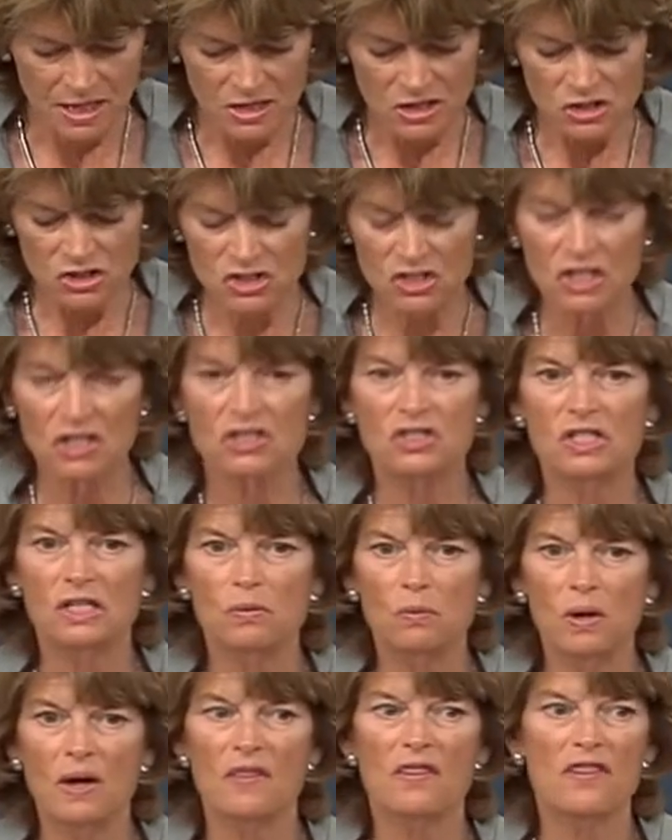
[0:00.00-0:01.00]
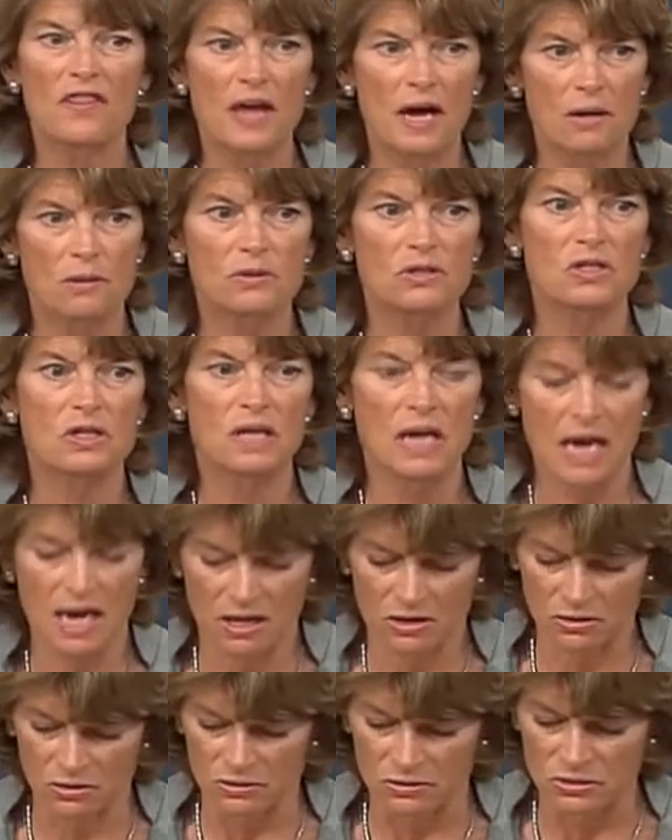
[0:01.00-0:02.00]
61,000
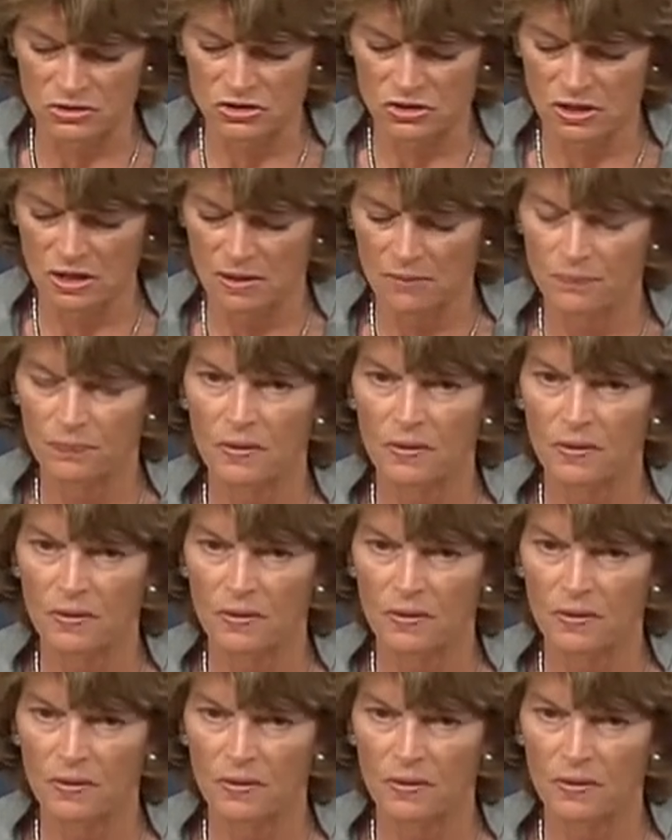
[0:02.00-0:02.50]
acres